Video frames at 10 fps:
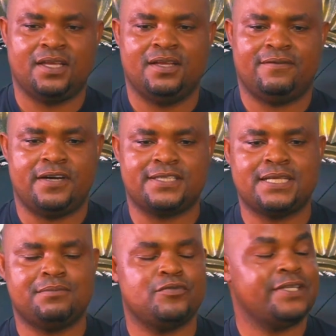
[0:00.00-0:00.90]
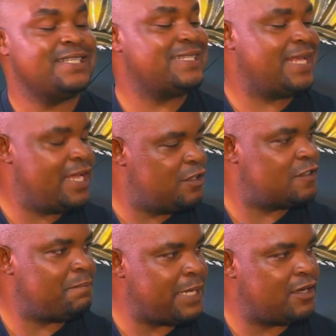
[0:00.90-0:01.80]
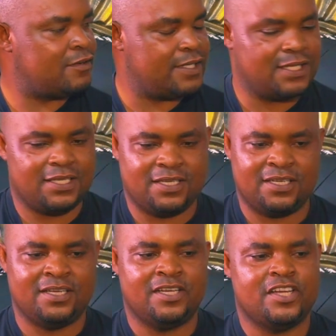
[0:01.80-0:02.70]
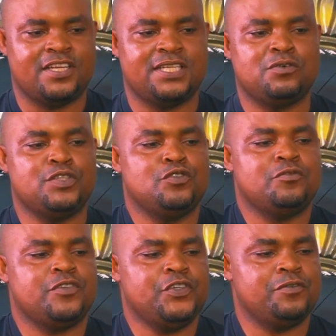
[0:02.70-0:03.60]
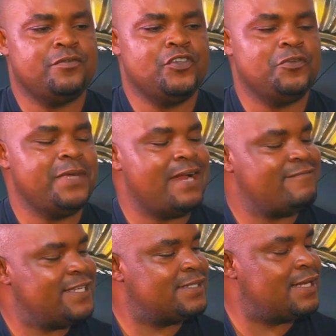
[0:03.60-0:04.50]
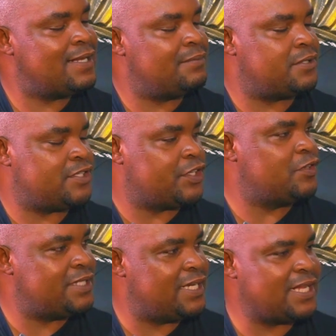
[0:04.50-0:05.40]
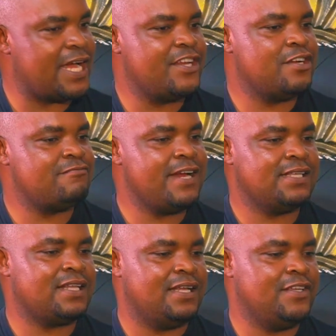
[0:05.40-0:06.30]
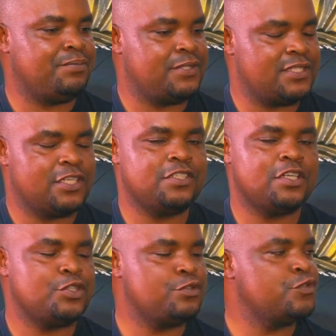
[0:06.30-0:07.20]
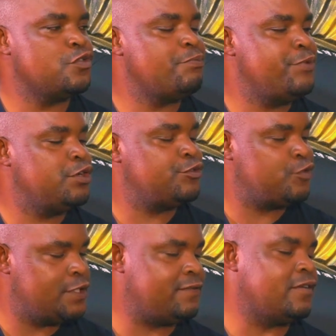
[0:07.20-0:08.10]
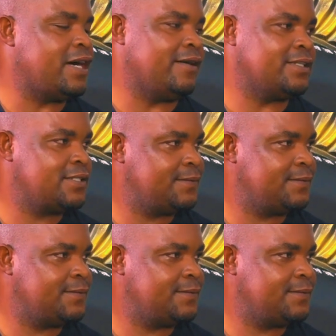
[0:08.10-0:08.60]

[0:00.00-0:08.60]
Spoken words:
for example, with the scales of pangolin, you'll be arrested and prosecuted. And your prosecution shouldn't go beyond 24 hours.